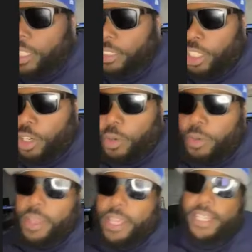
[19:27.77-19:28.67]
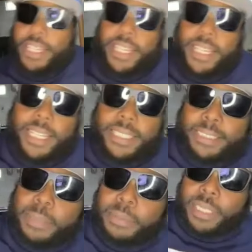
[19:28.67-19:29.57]
So it's
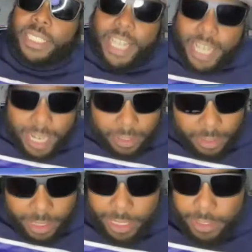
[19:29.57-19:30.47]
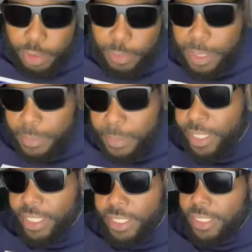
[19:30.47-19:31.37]
something that I gotta look into, man,
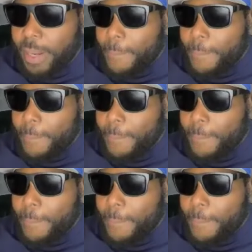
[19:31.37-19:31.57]
because